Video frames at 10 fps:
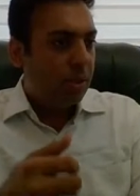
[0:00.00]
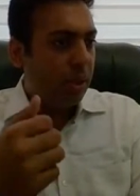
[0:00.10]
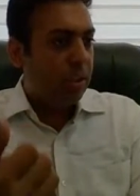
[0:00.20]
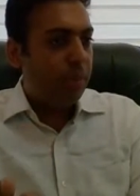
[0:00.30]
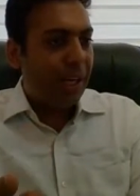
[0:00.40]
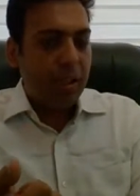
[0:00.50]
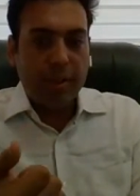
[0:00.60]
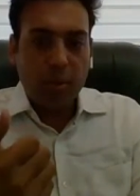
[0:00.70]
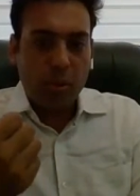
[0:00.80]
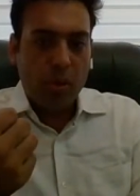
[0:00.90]
So it's
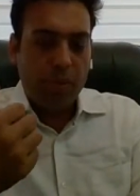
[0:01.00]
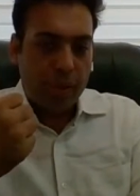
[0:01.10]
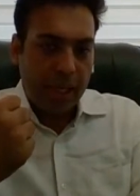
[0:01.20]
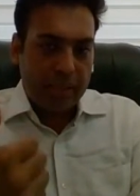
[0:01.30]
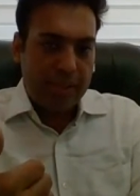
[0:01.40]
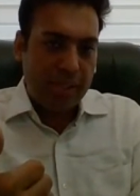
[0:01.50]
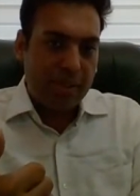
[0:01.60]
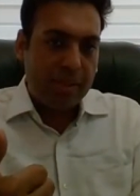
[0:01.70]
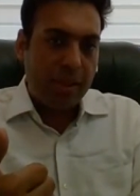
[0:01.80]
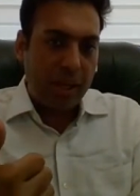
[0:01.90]
better to go for S D
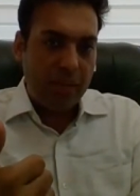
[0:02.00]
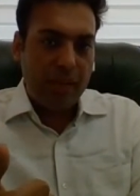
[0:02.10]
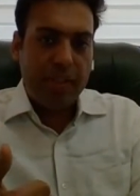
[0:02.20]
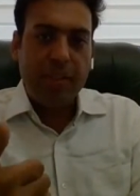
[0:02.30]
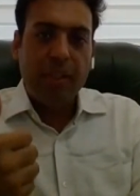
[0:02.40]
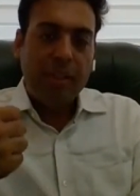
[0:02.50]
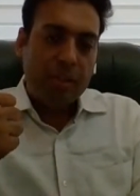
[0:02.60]
S always.